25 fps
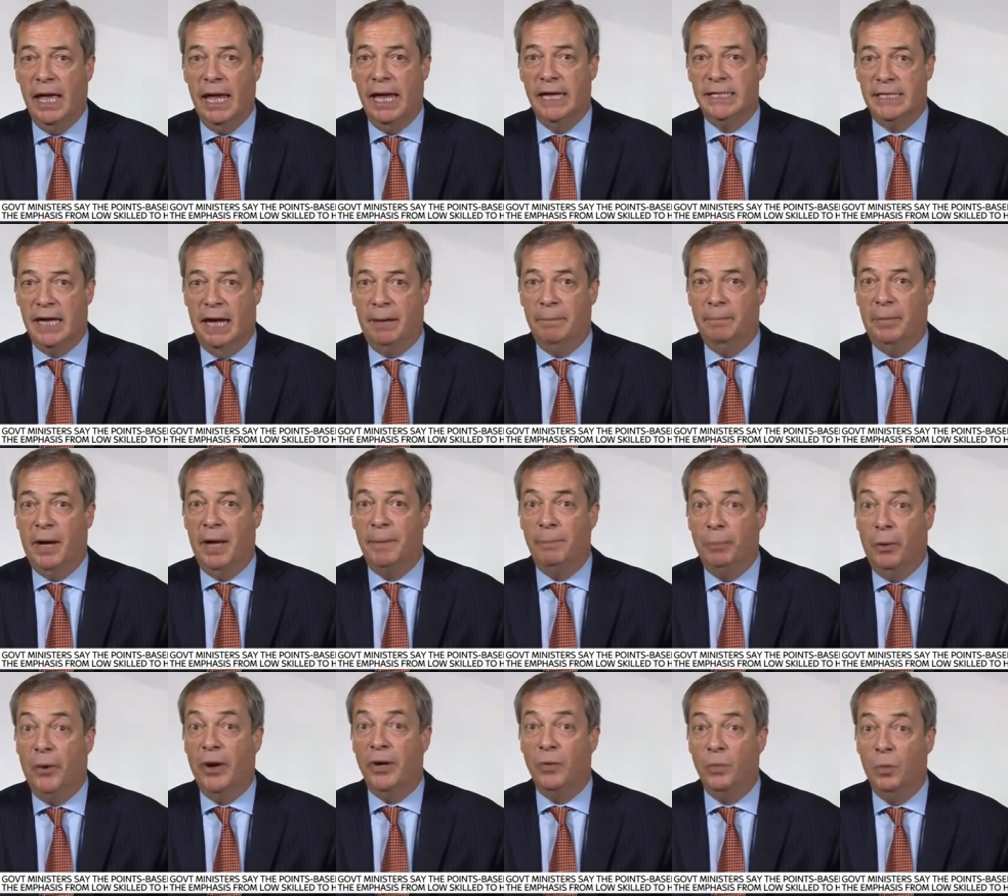is up by
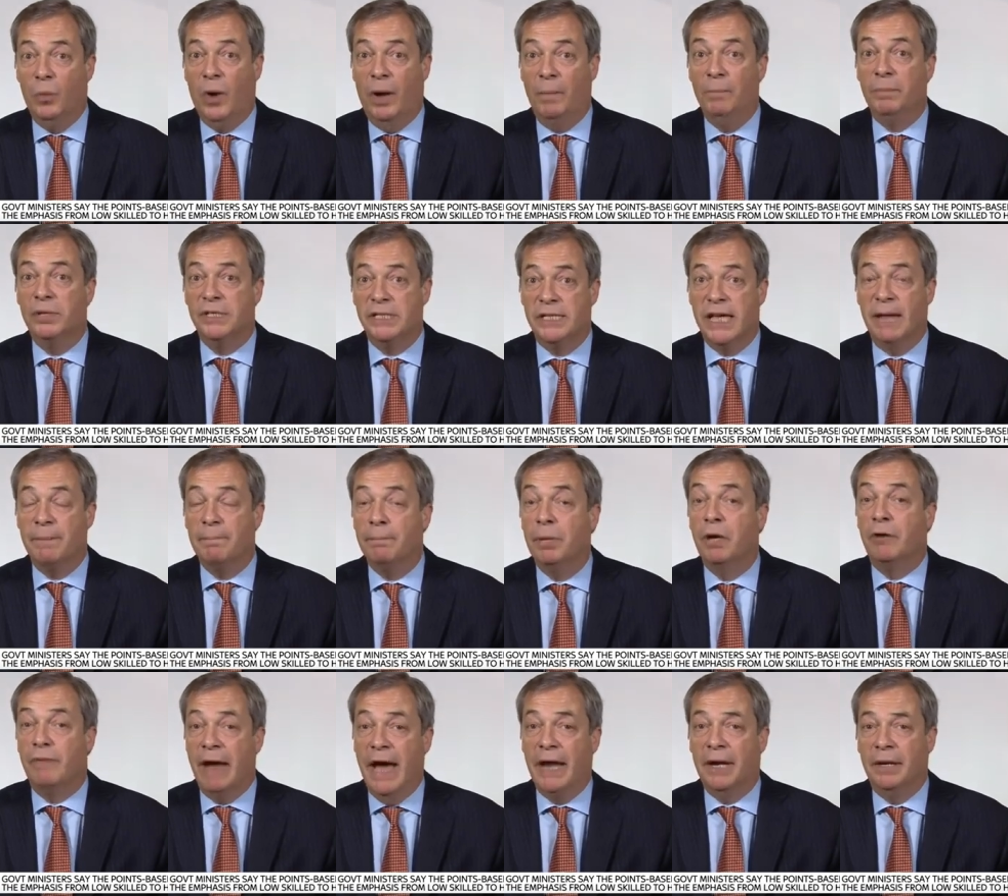0.1%
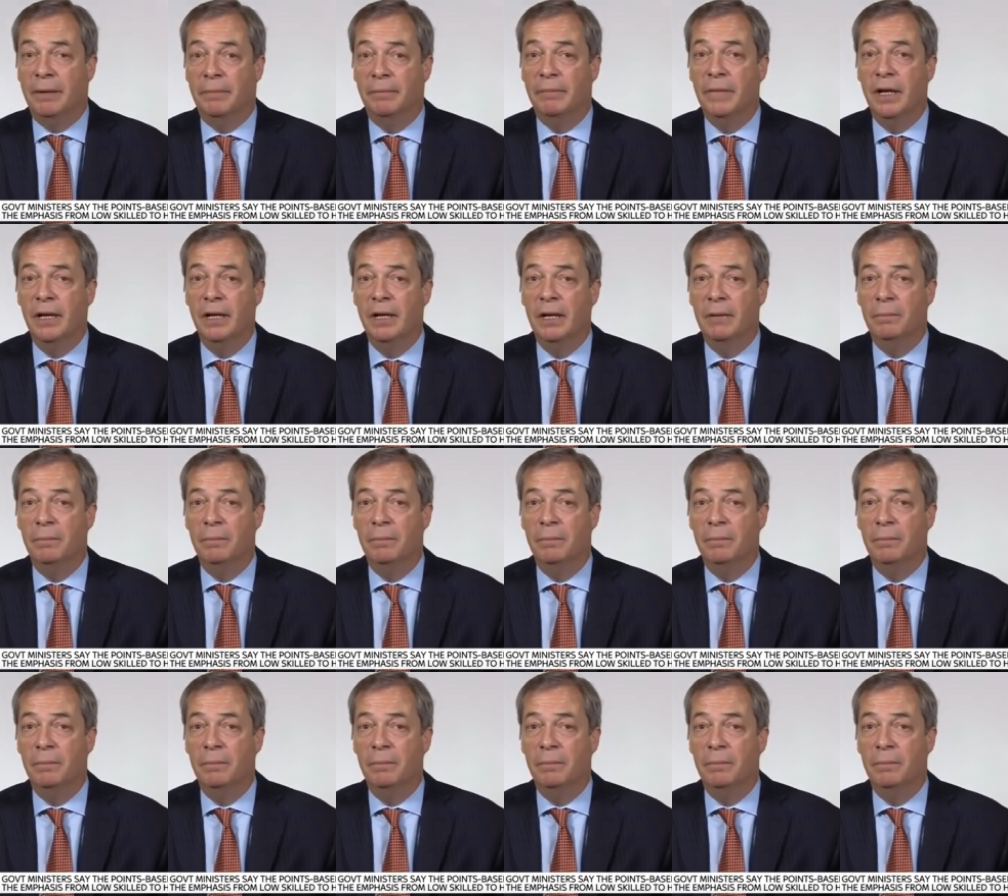per annum